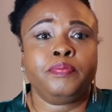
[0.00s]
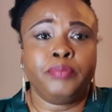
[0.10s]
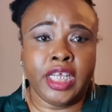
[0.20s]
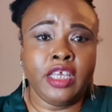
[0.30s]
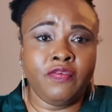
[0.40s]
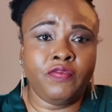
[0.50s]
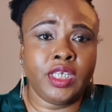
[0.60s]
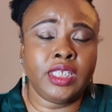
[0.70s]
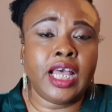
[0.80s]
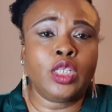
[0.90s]

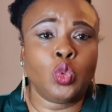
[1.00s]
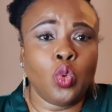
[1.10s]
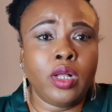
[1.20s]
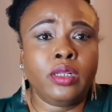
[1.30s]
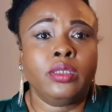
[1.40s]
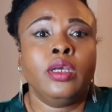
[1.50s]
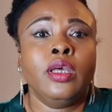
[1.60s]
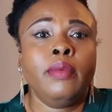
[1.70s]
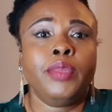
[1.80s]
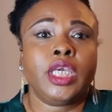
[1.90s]
benefits as well.
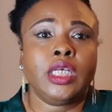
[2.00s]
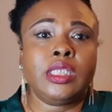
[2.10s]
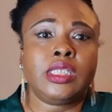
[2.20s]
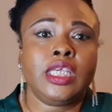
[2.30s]
Because